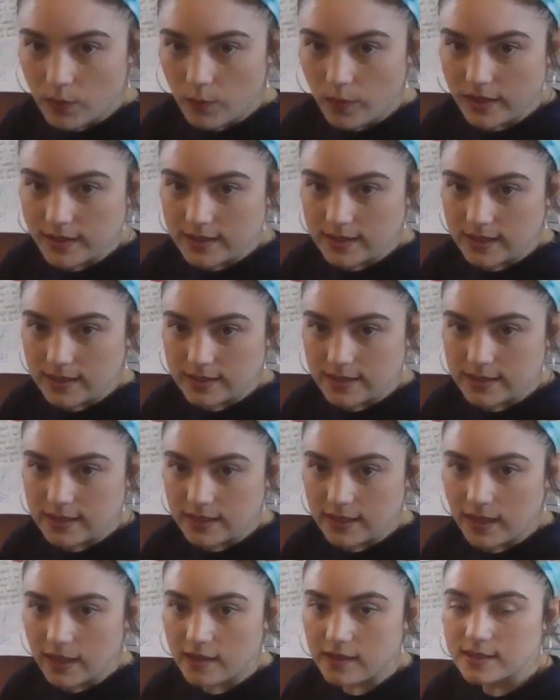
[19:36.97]
we can
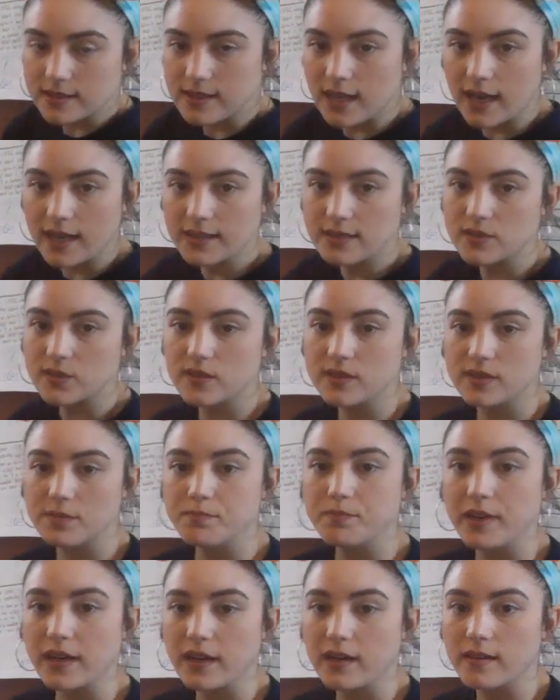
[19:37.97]
see the other side, so it's
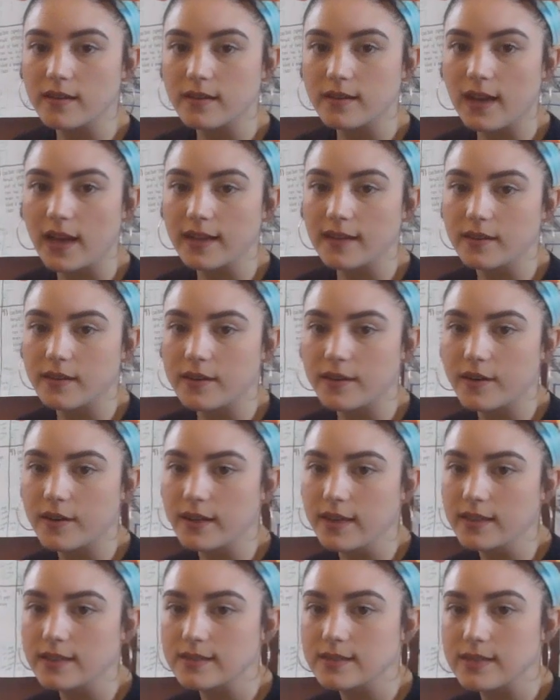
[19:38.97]
bigger than 90
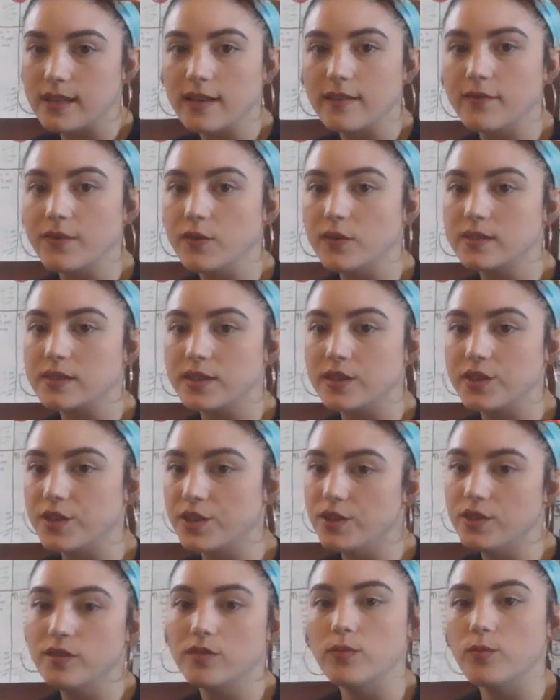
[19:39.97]
degrees. If it was
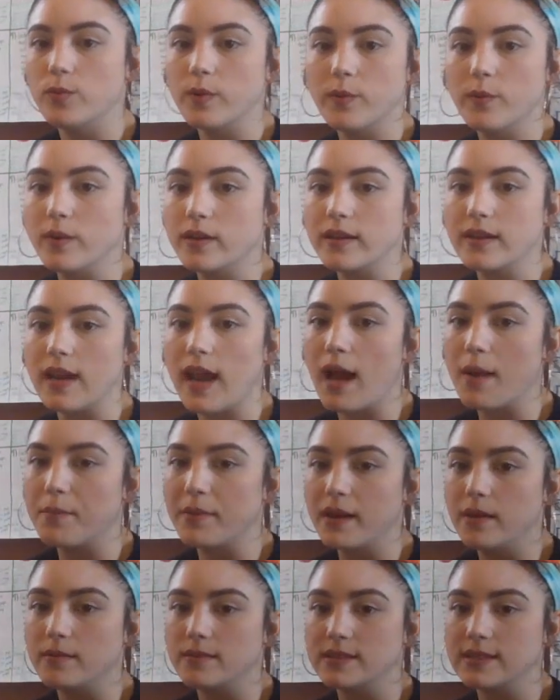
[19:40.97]
acute, we would not
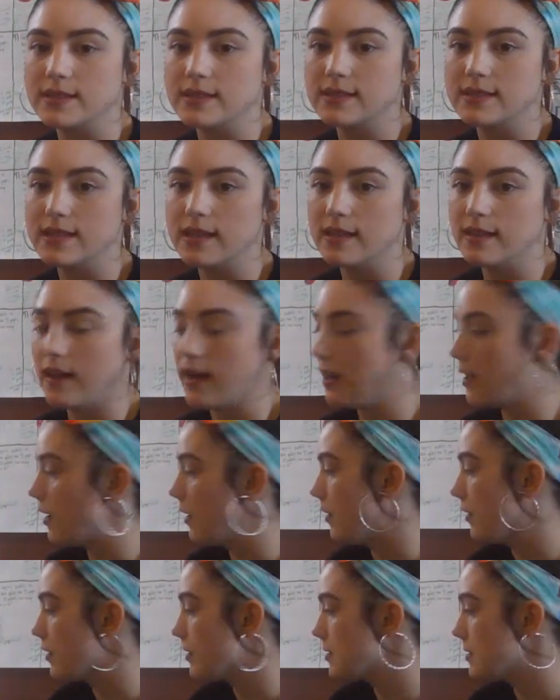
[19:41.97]
be able to see that
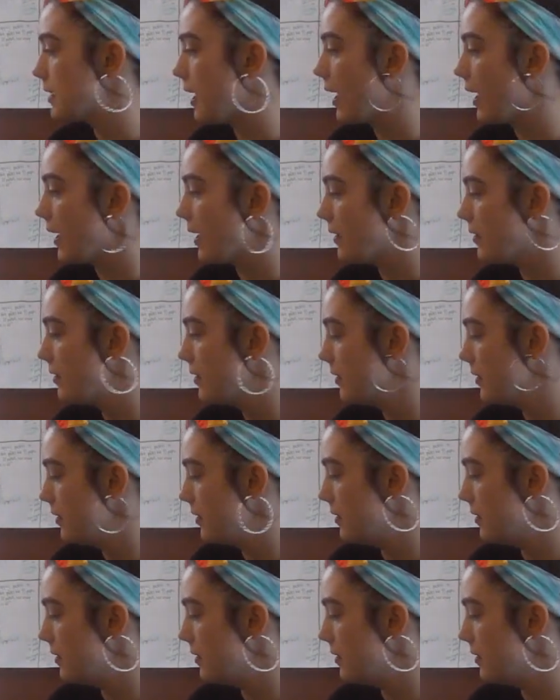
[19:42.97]
other side.